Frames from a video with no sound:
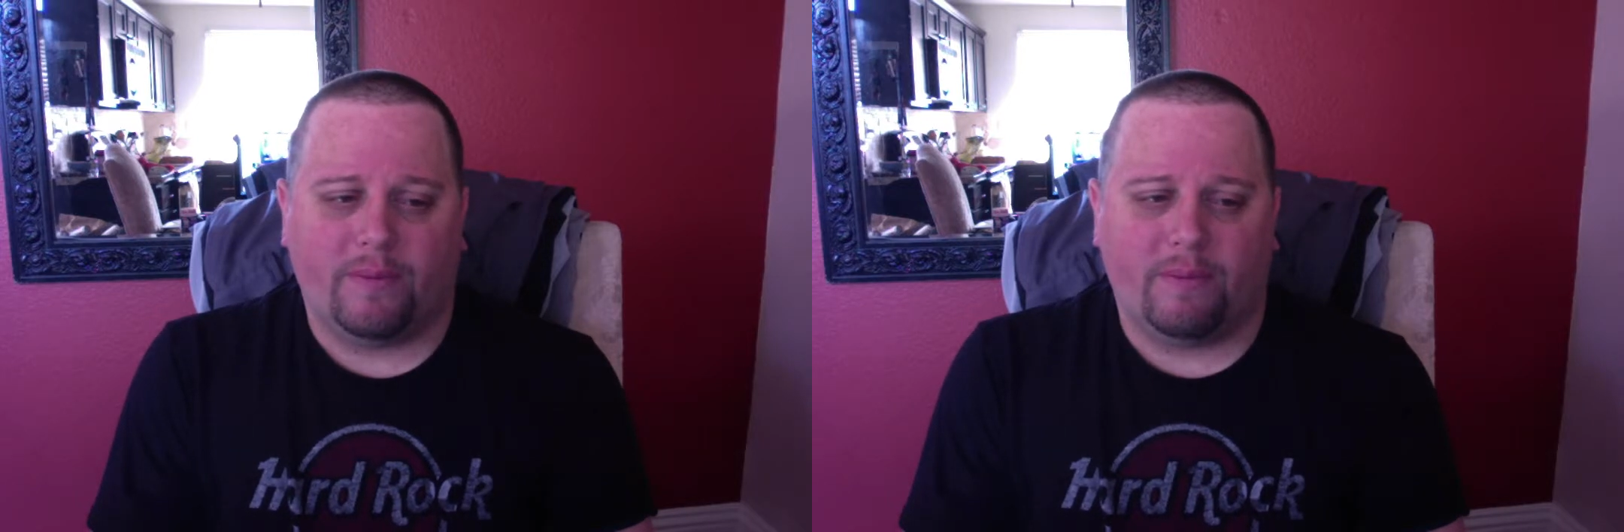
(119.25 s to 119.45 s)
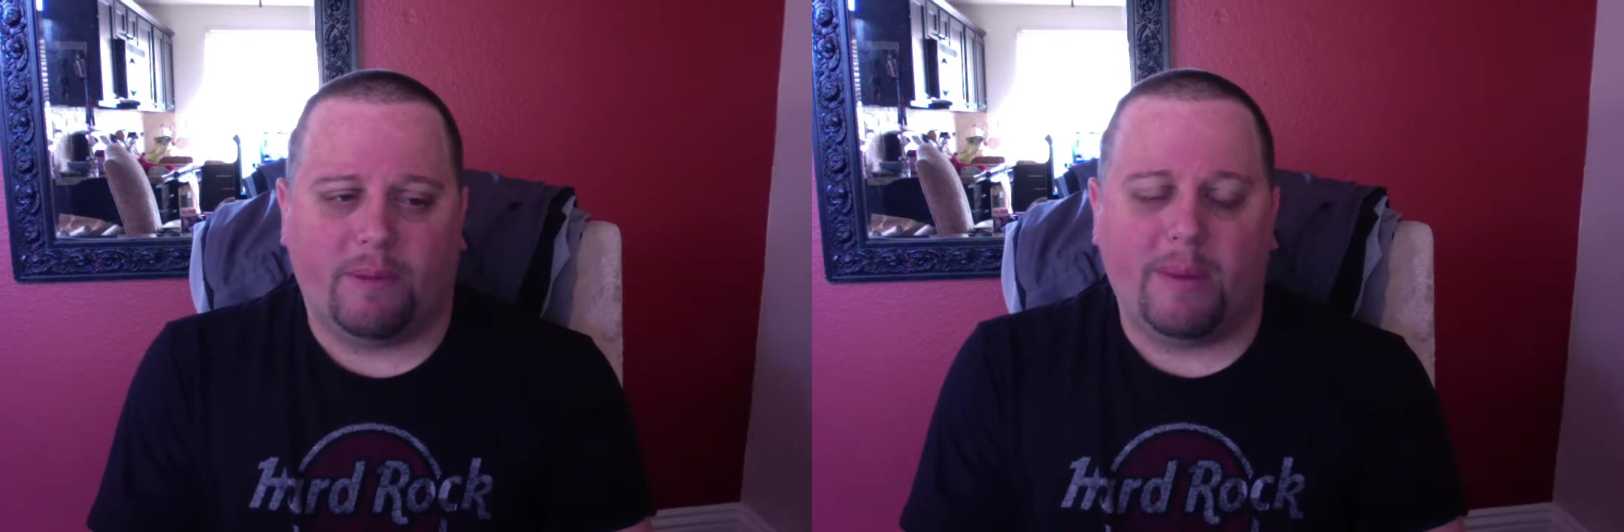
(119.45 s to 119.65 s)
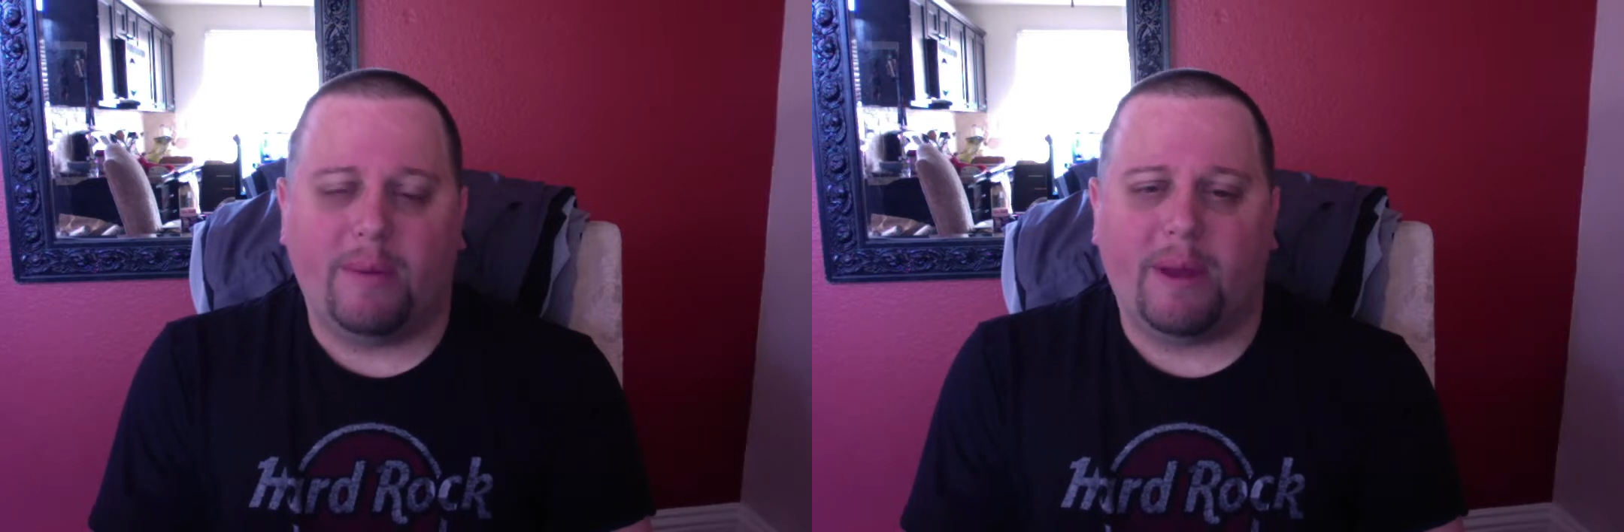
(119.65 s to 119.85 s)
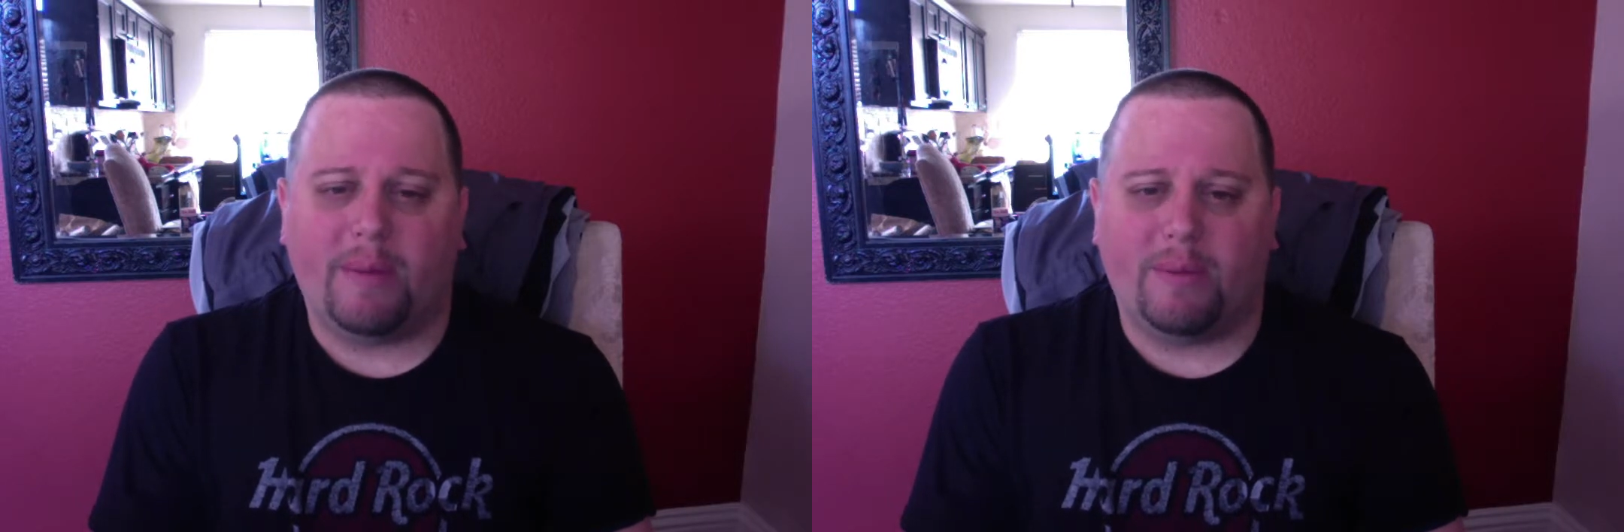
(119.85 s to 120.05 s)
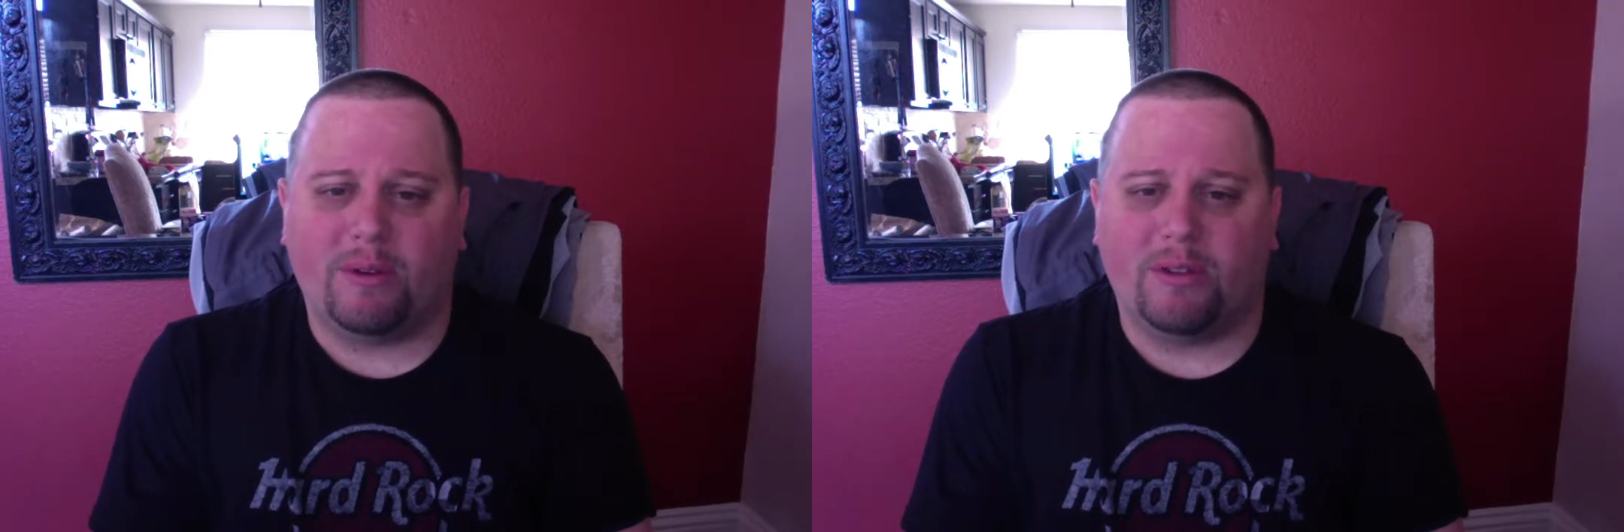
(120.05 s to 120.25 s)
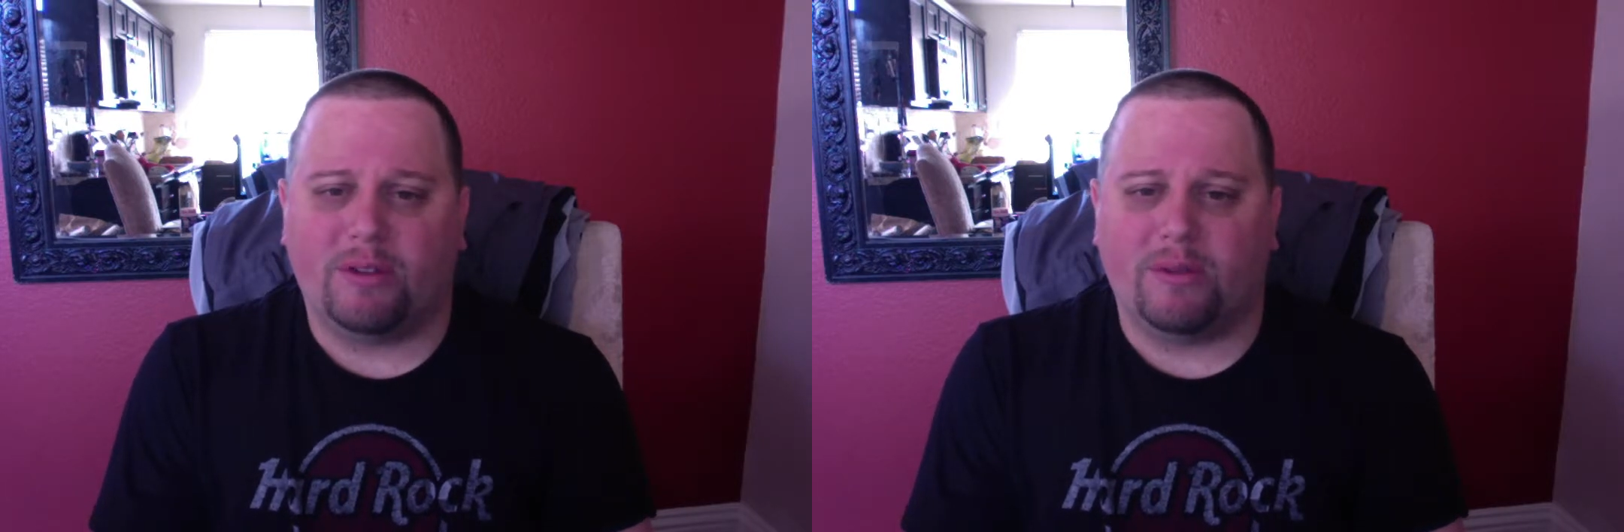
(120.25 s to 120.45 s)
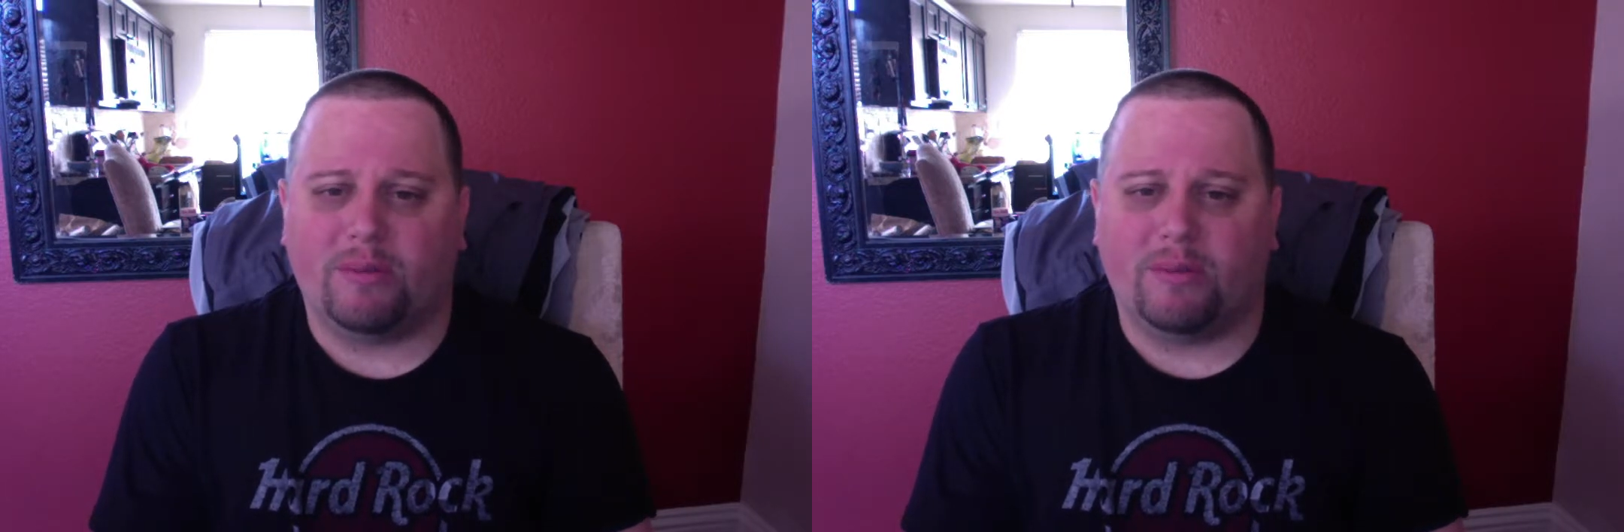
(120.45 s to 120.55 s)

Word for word: people make pres-